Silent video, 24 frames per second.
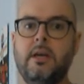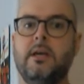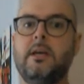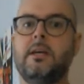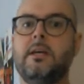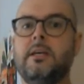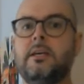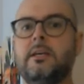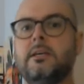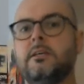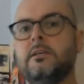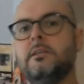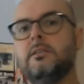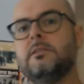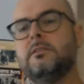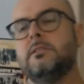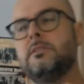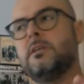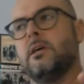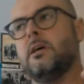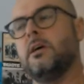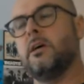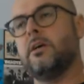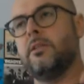
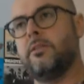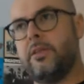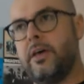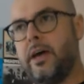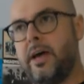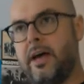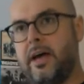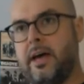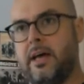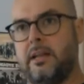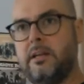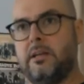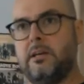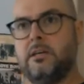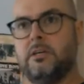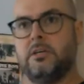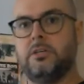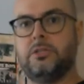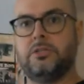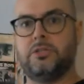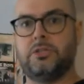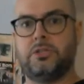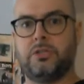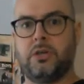is that
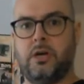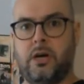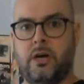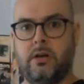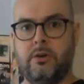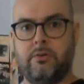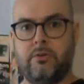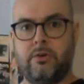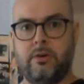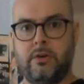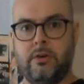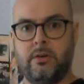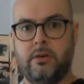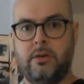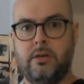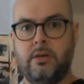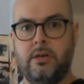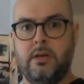a genre